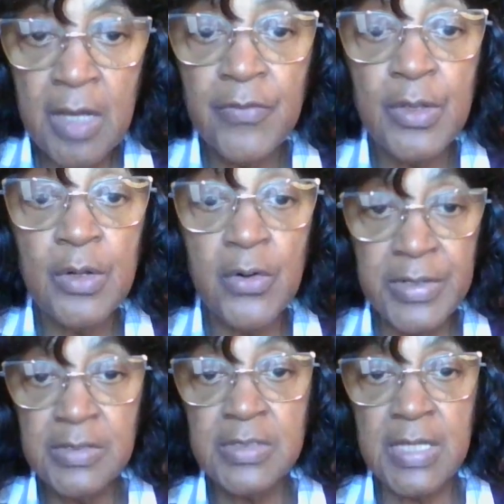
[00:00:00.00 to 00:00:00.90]
of the
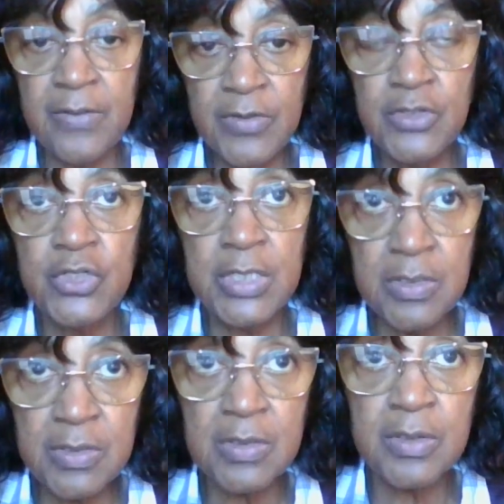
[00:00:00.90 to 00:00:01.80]
Lord and Savior
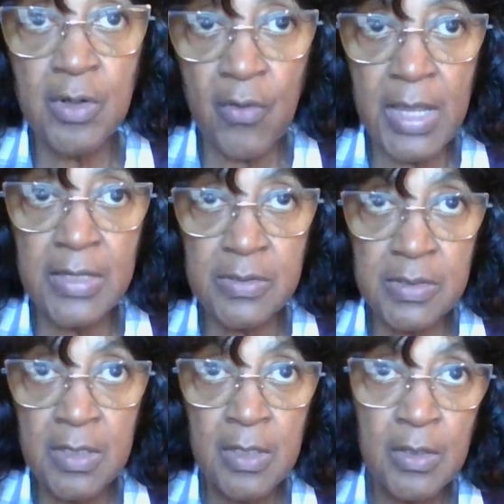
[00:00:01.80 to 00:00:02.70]
Jesus
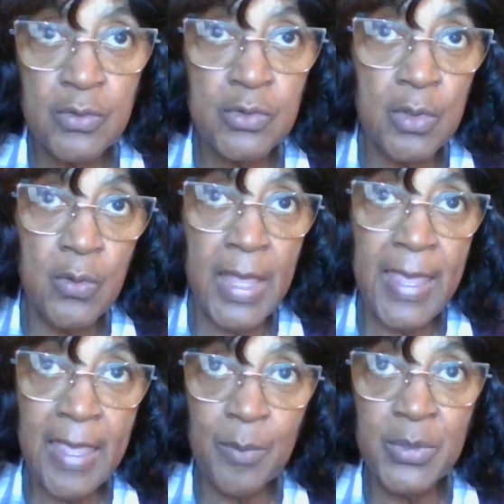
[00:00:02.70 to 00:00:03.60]
Christ. So
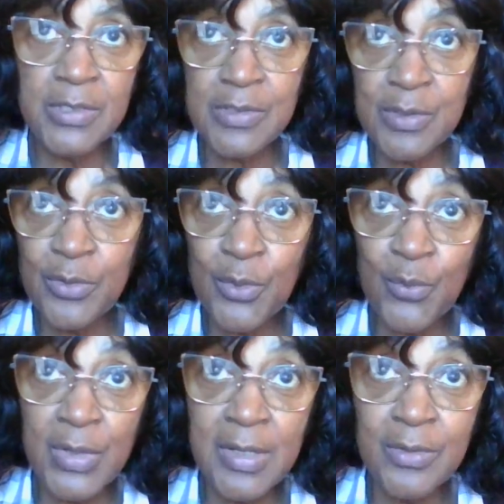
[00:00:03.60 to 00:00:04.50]
happy, so
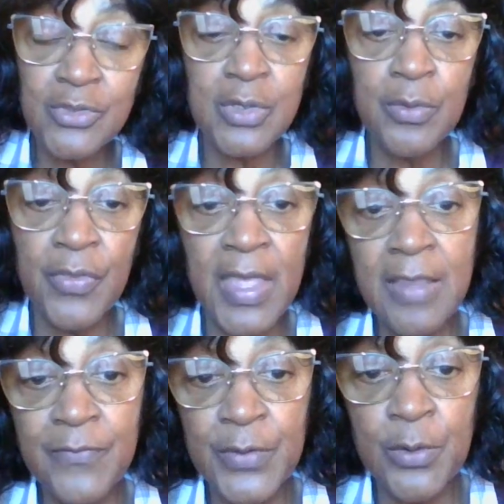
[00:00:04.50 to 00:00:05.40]
thrilled, so
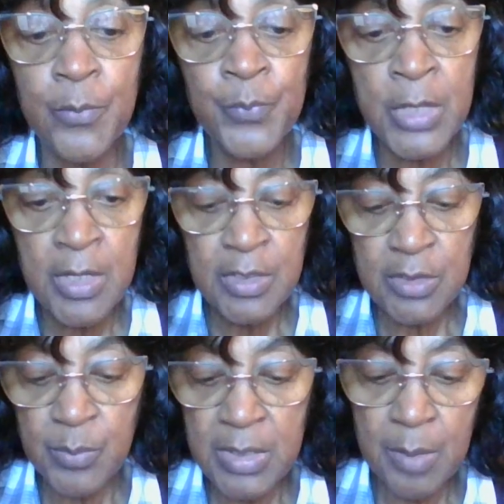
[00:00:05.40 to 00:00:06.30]
thankful
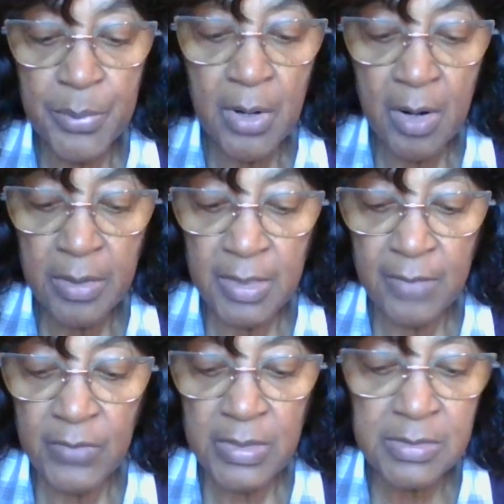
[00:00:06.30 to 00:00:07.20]
to be a part
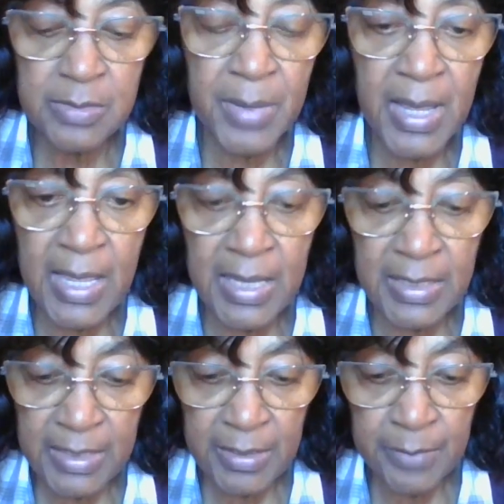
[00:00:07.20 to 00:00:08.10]
of His
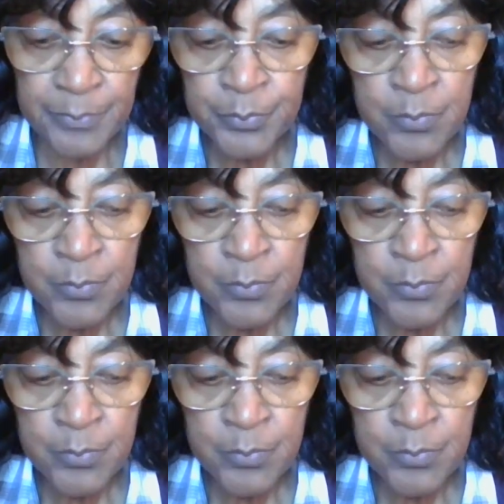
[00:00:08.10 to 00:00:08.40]
body.